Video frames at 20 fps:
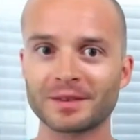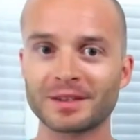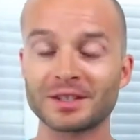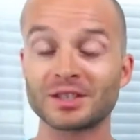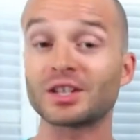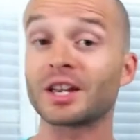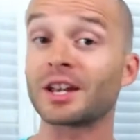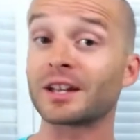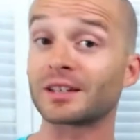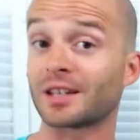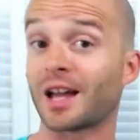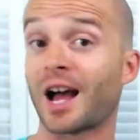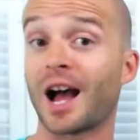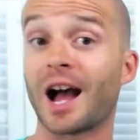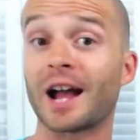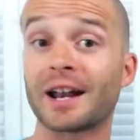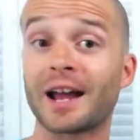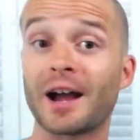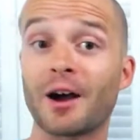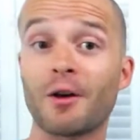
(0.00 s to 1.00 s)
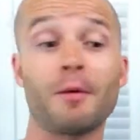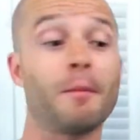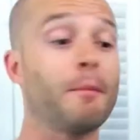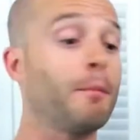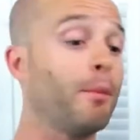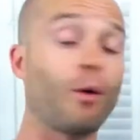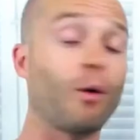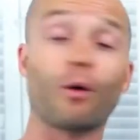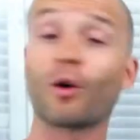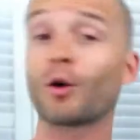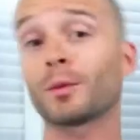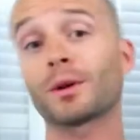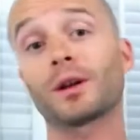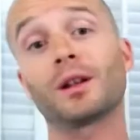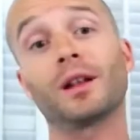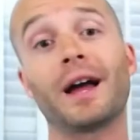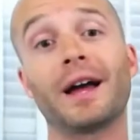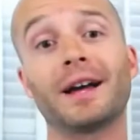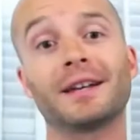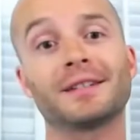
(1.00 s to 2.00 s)
Say it's hot out, pour him a
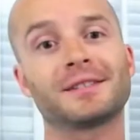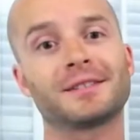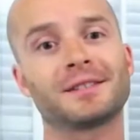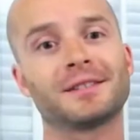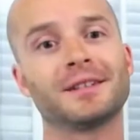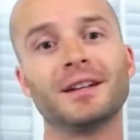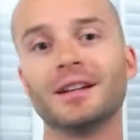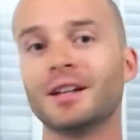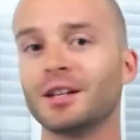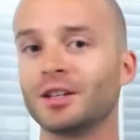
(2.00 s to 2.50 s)
glass.